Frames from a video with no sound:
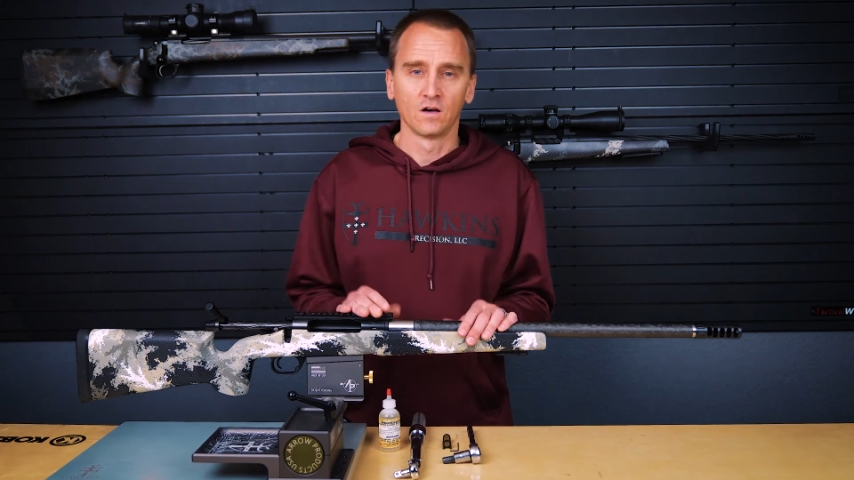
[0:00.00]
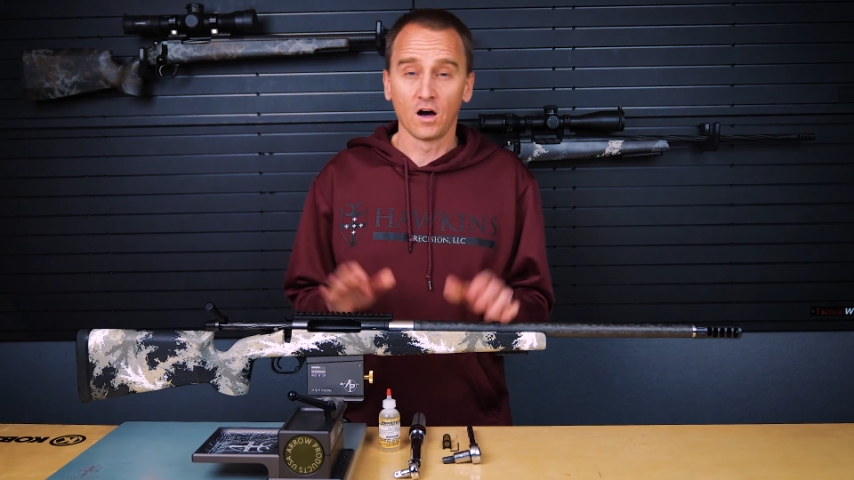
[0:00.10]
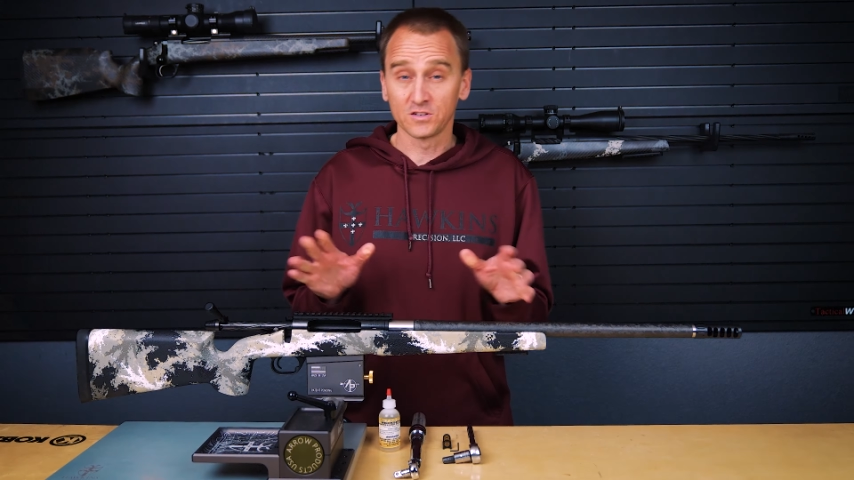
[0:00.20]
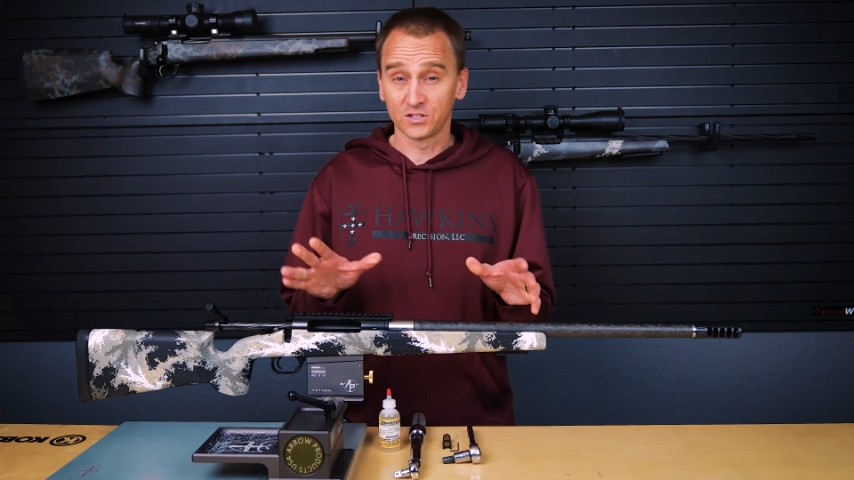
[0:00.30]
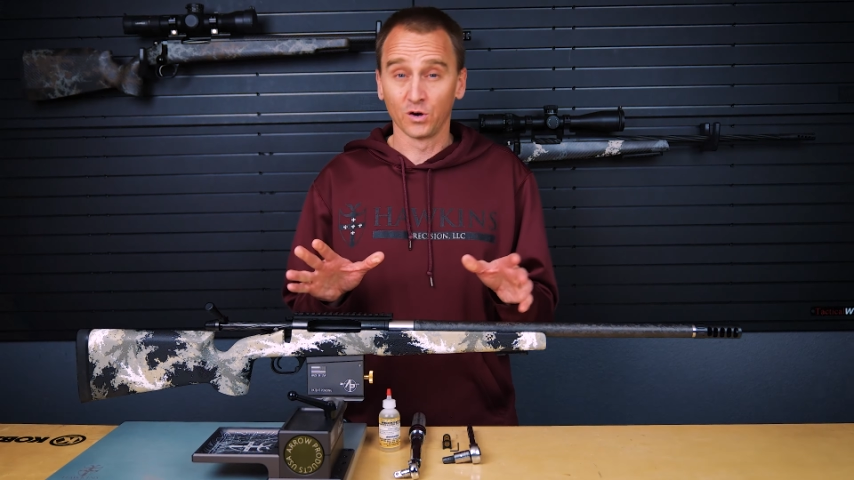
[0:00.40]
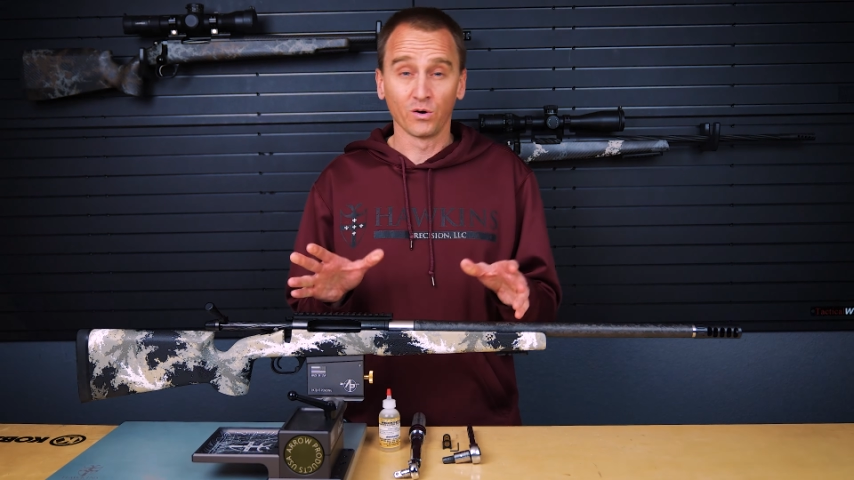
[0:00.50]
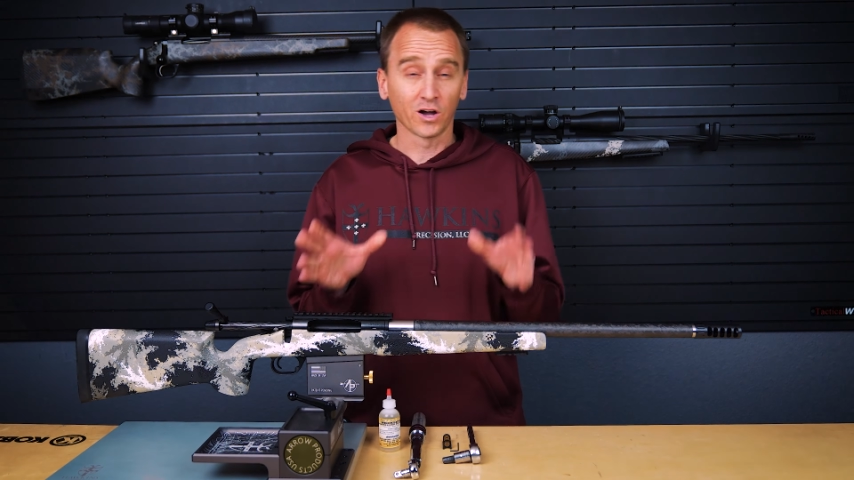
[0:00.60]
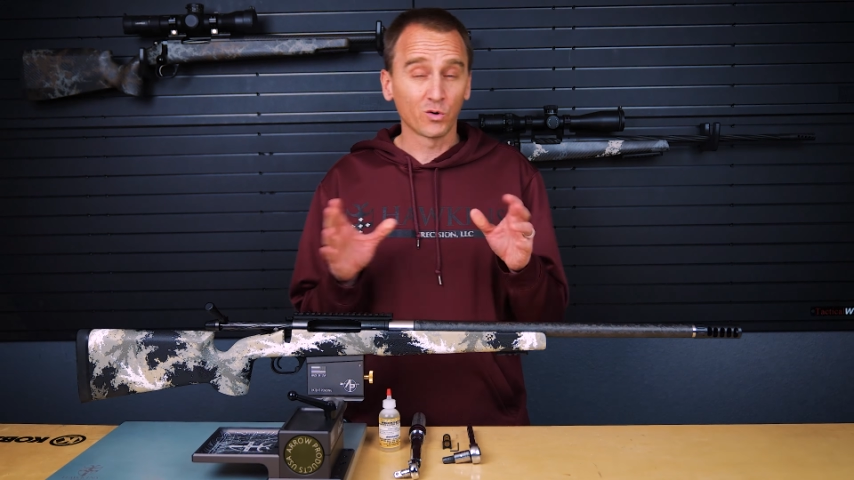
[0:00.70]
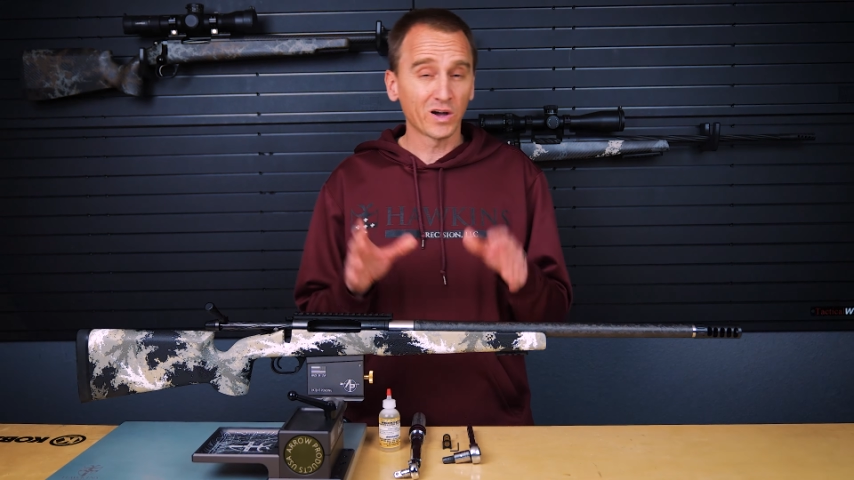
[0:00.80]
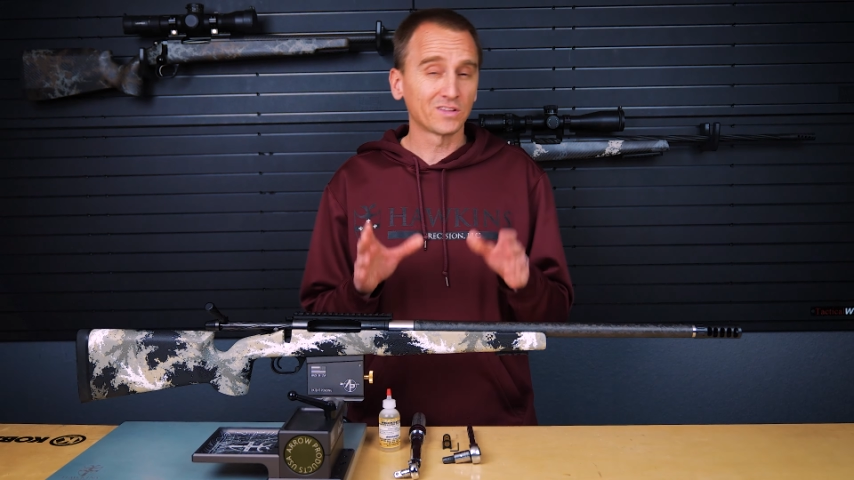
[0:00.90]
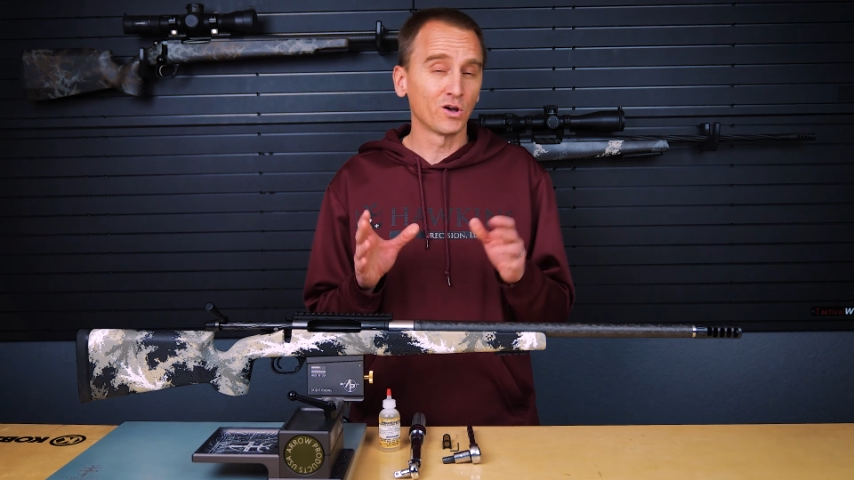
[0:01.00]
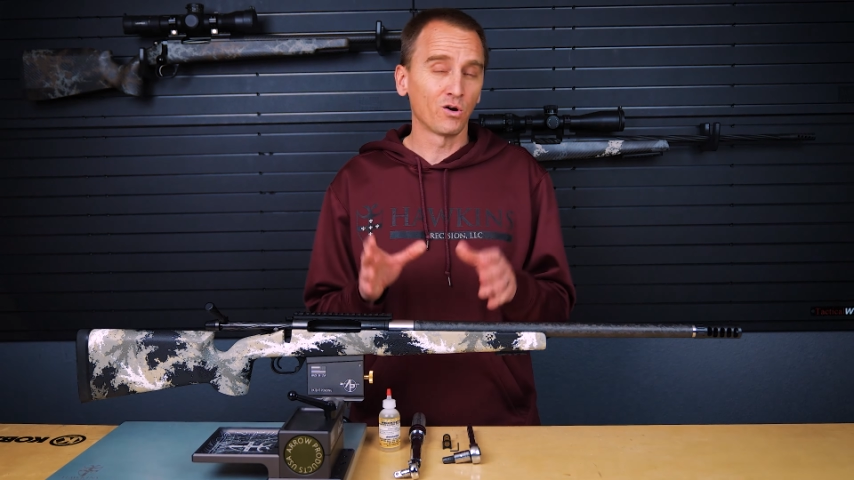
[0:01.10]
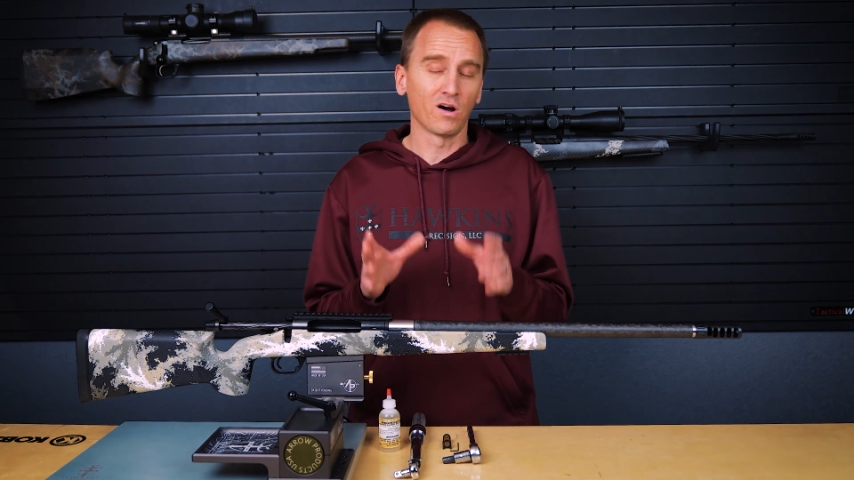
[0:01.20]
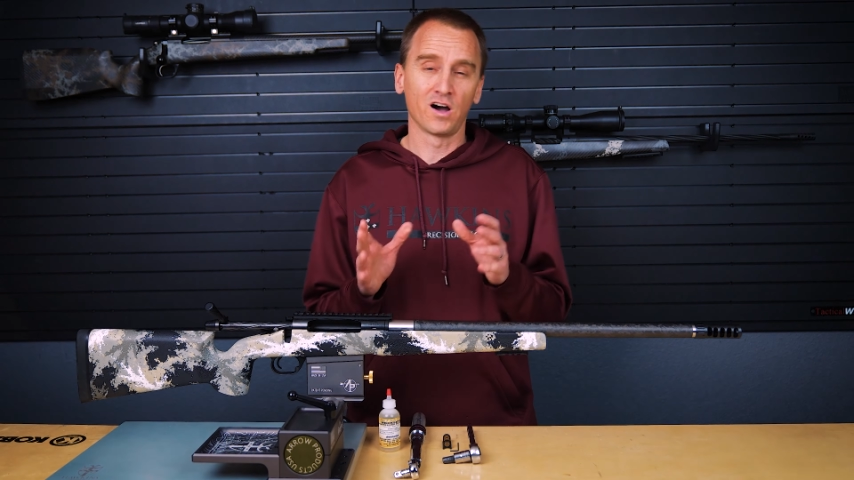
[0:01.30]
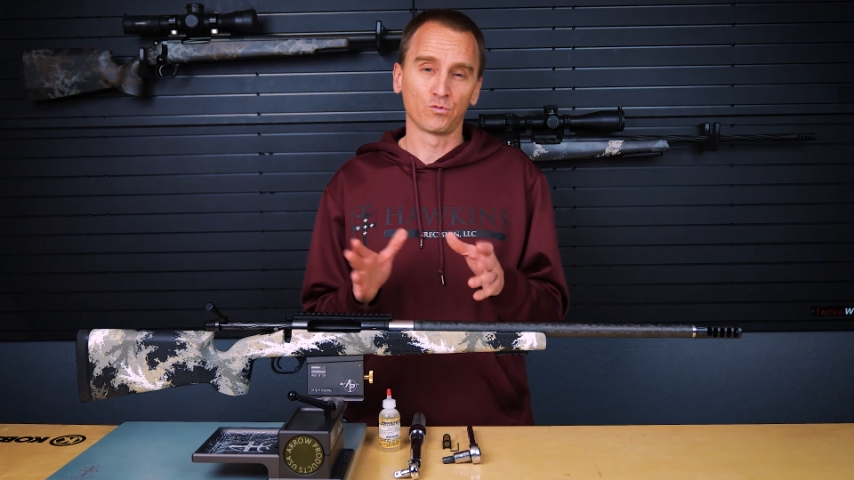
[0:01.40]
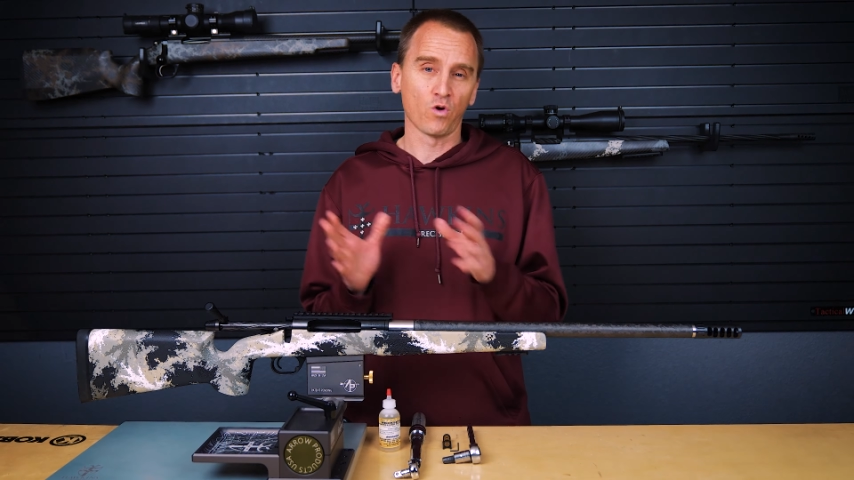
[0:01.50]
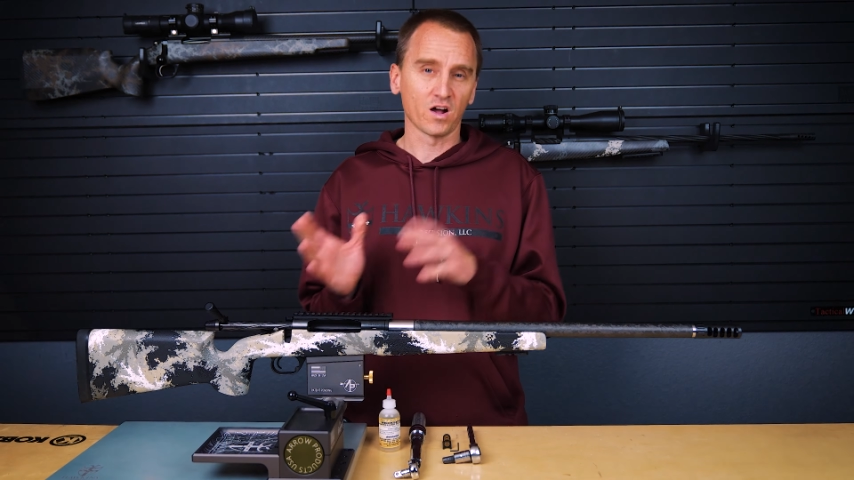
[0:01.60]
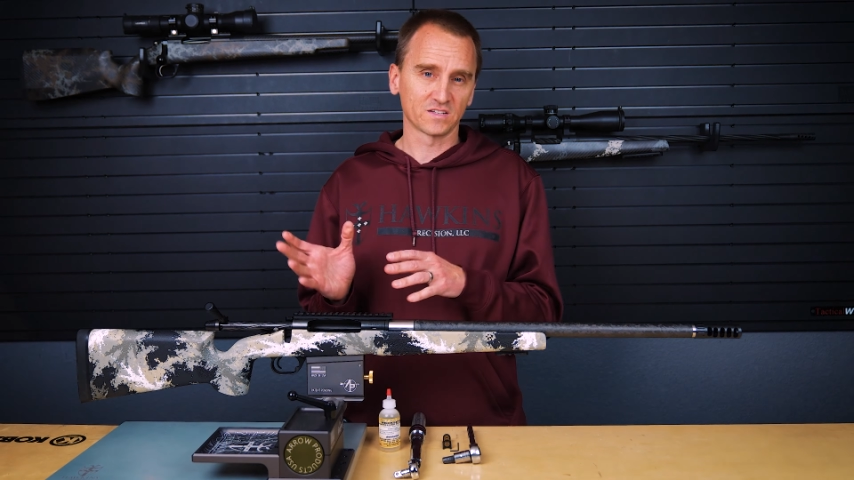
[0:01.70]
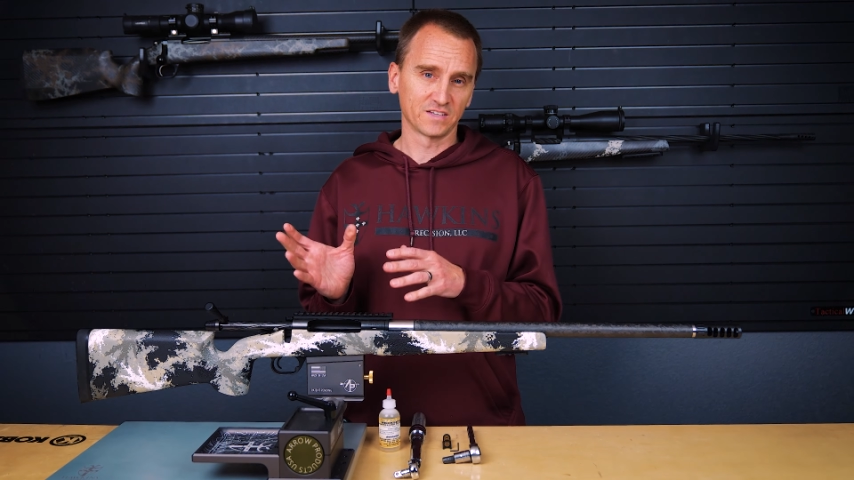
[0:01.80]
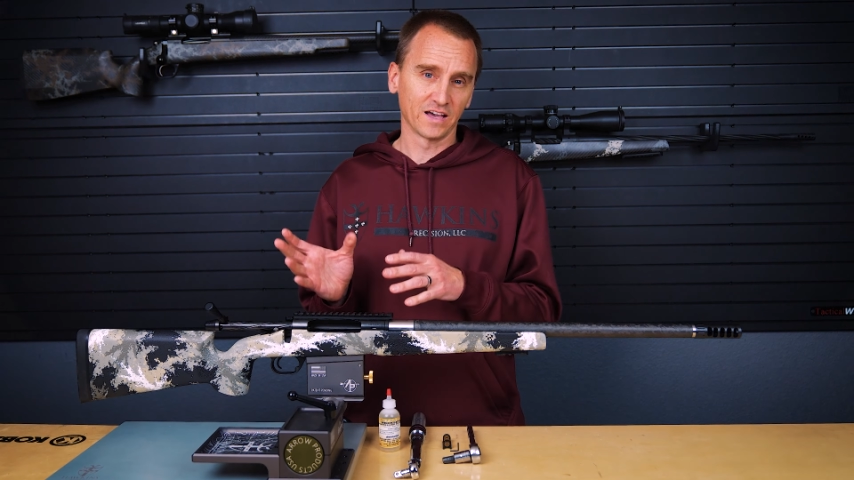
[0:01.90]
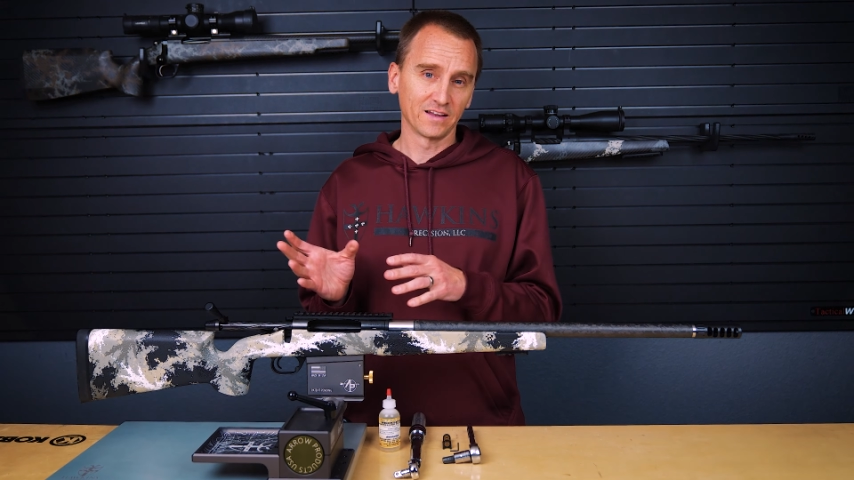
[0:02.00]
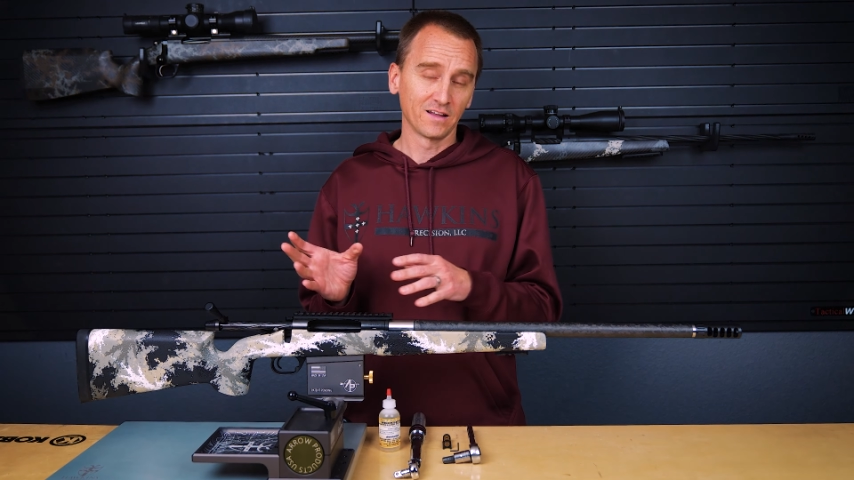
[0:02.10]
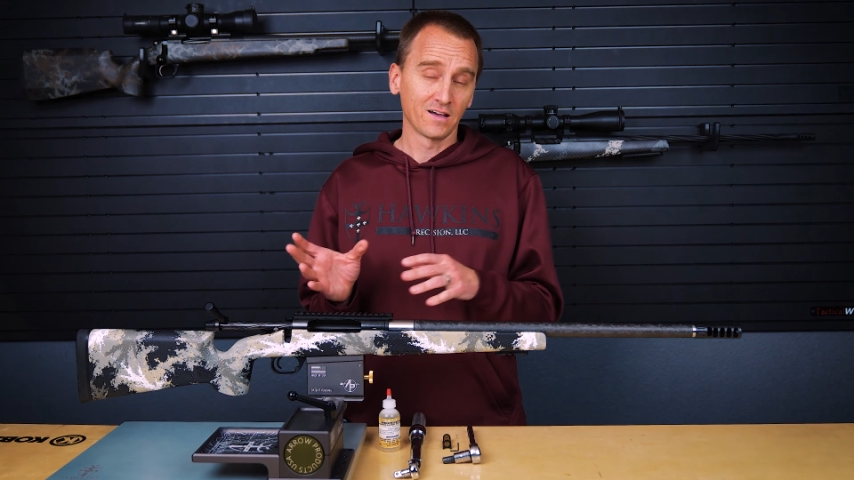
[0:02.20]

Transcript: Also, a quick note on rock set.